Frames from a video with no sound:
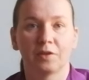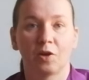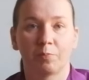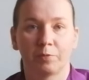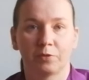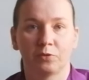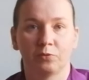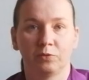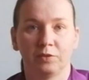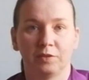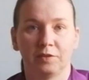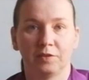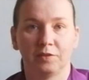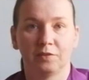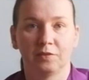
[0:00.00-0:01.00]

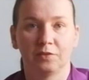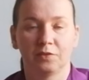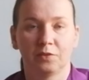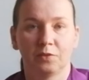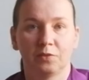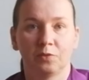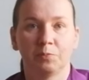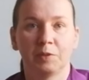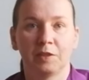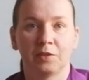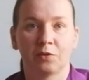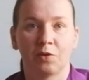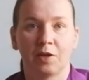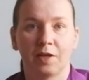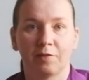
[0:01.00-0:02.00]
opportunities to make
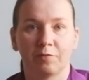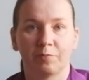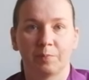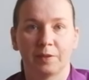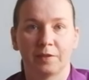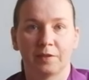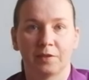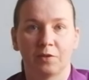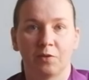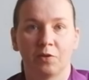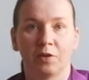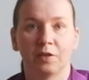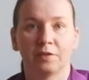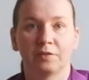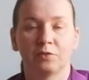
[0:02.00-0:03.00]
your life better
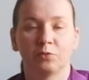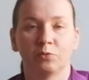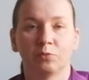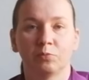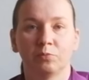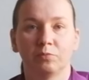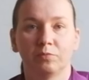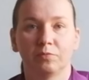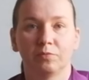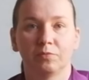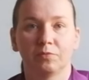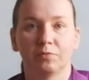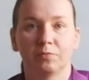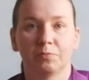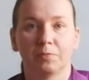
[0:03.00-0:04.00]
or to
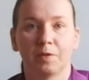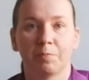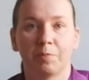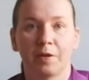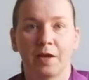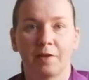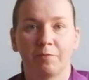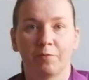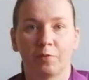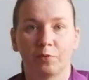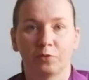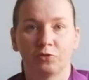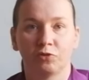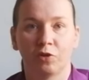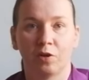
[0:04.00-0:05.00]
apply
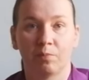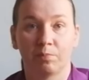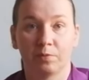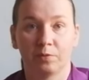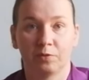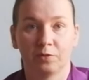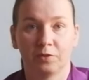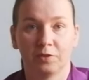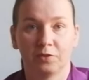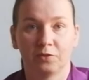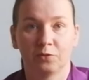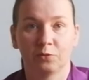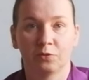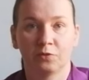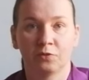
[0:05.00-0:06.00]
for a job.
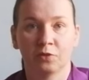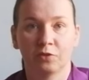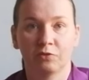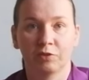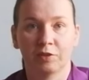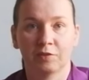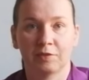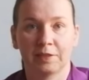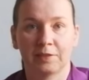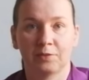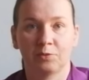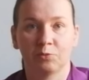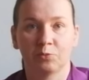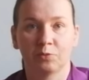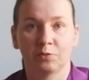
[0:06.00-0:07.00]
So it's not just that
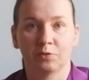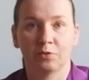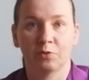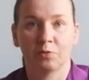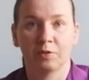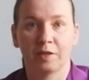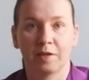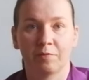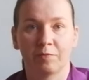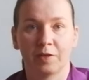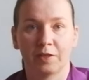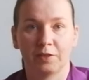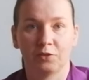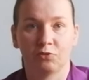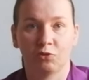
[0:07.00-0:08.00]
you don't have
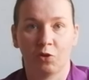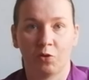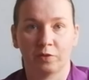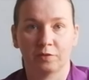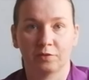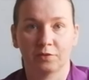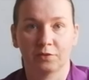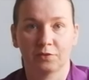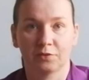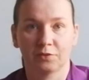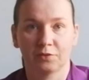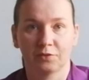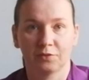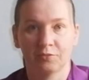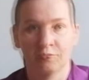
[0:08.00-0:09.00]
any choice.
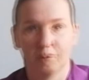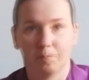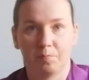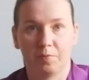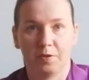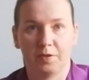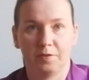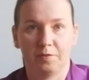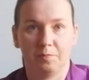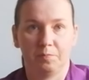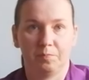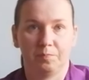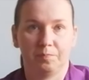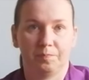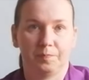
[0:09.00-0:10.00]
But
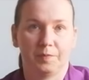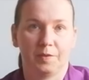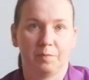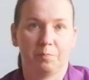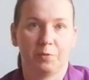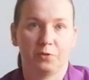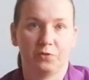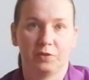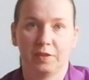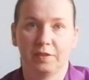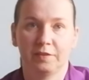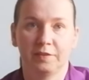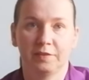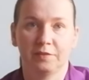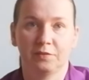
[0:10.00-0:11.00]

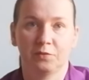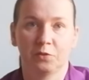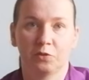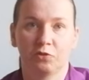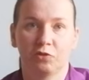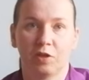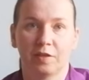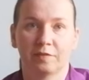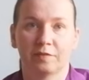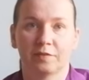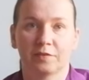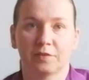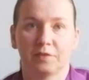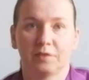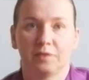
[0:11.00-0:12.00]
personality is not
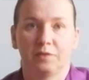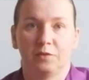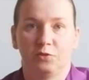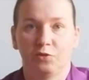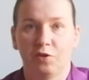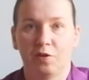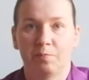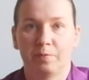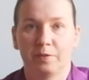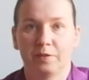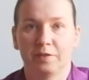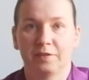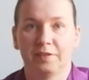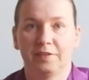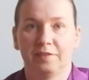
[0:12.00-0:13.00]
just the job,
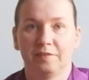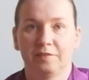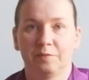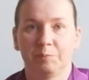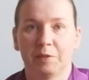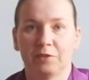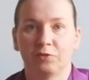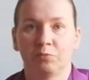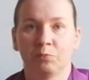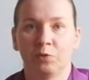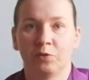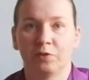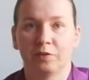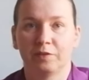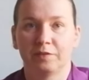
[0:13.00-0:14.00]
it is much
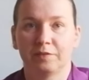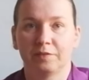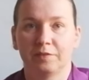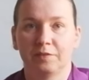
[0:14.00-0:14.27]
more